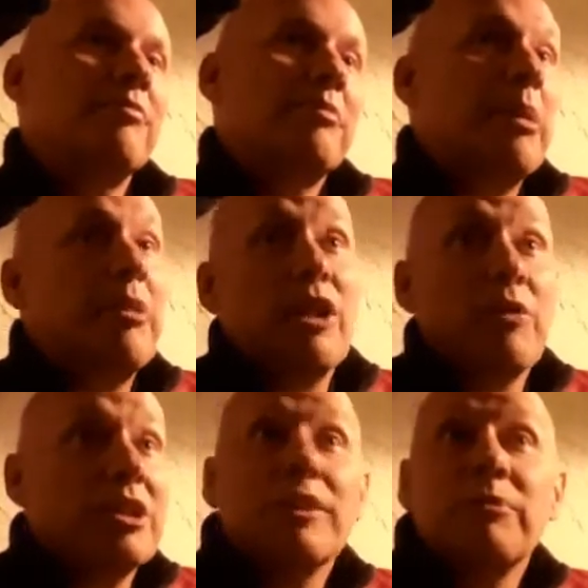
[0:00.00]
maybe there
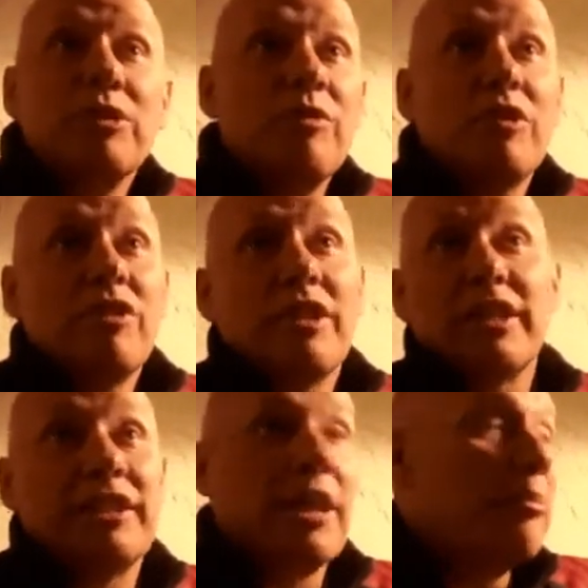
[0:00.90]
was some truth to this
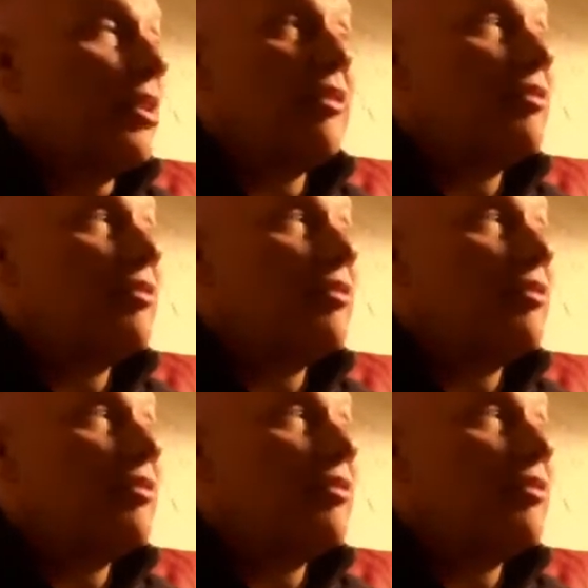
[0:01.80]
statement.